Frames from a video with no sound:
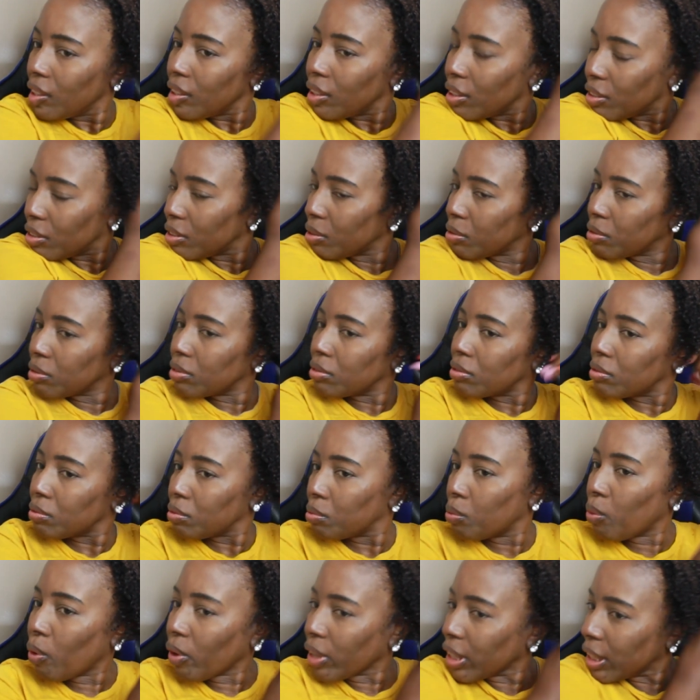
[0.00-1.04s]
it's
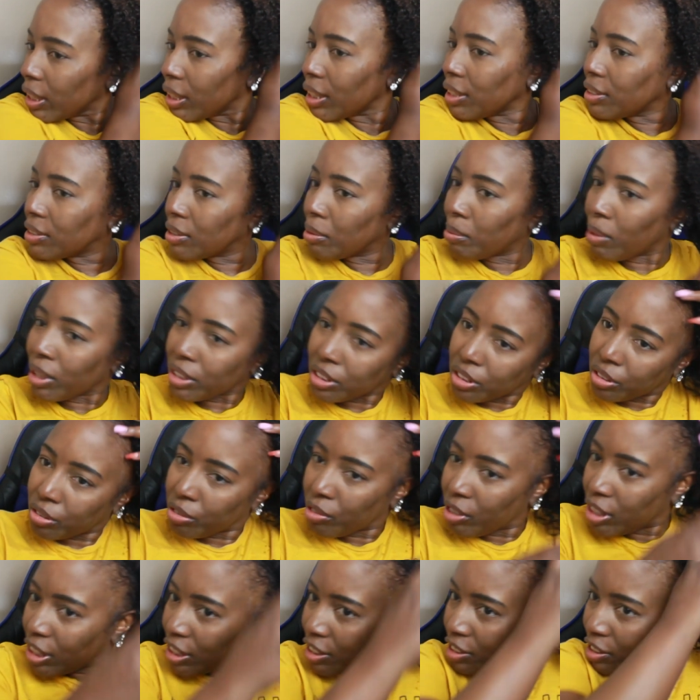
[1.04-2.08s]
working into my
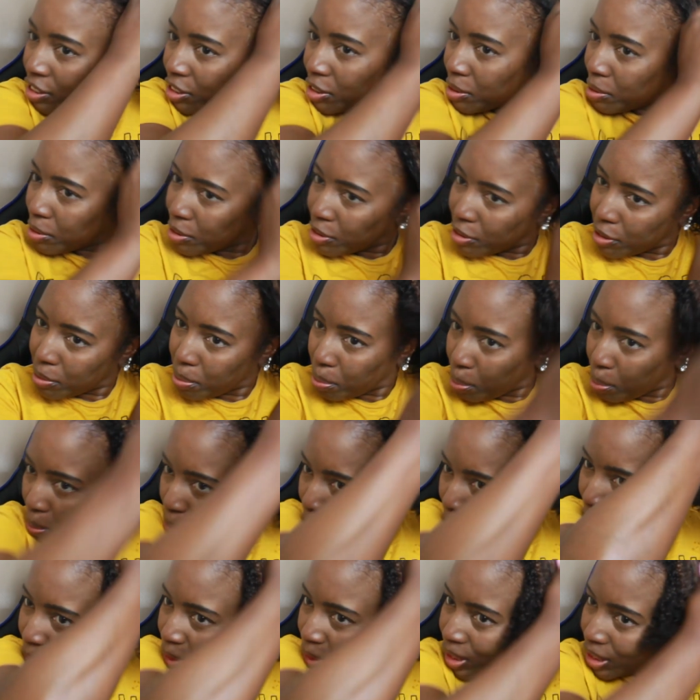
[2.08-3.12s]
strands
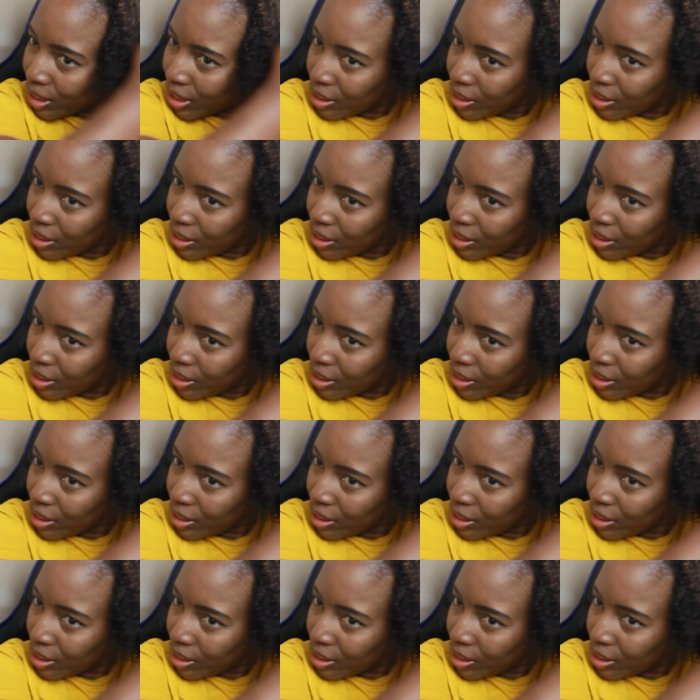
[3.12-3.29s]
pretty